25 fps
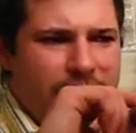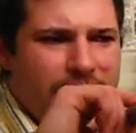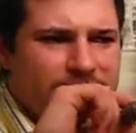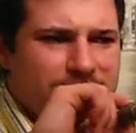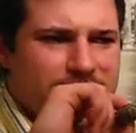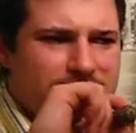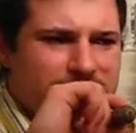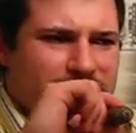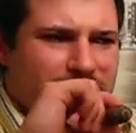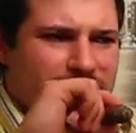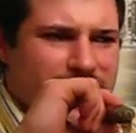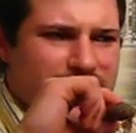
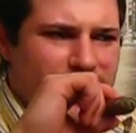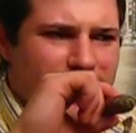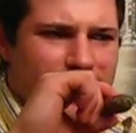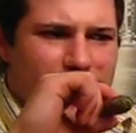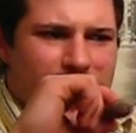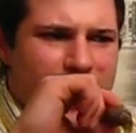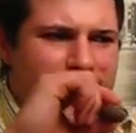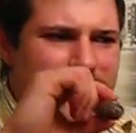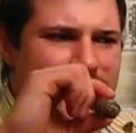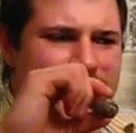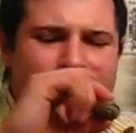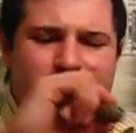just has a
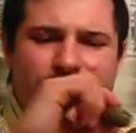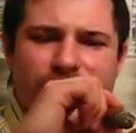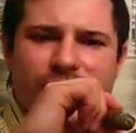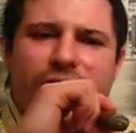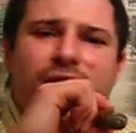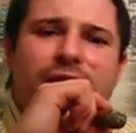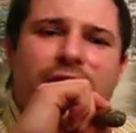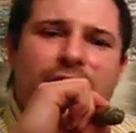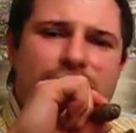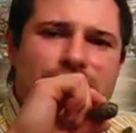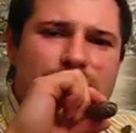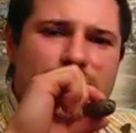lot of different
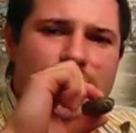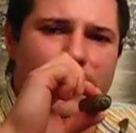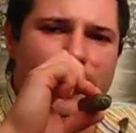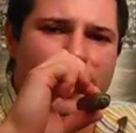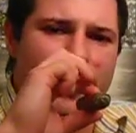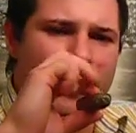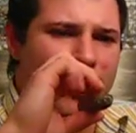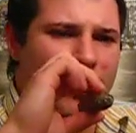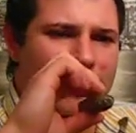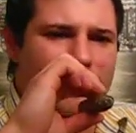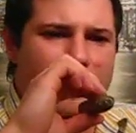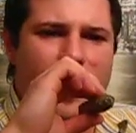things
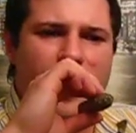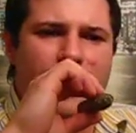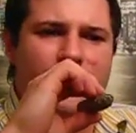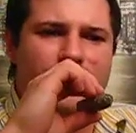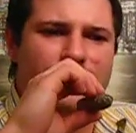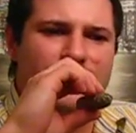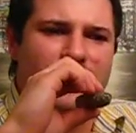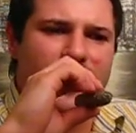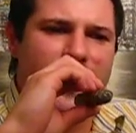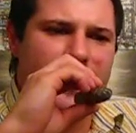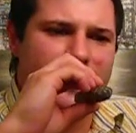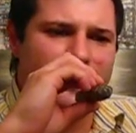going on, a lot of
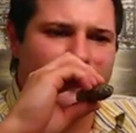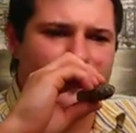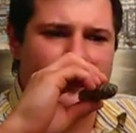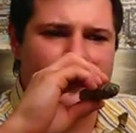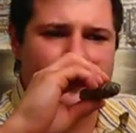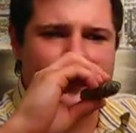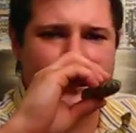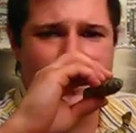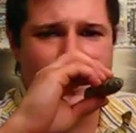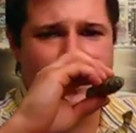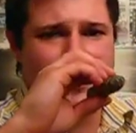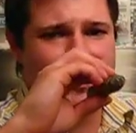
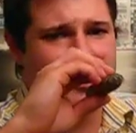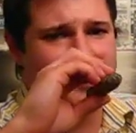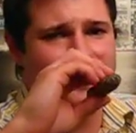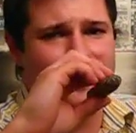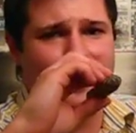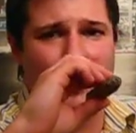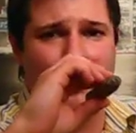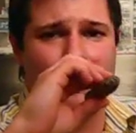flavors. This is very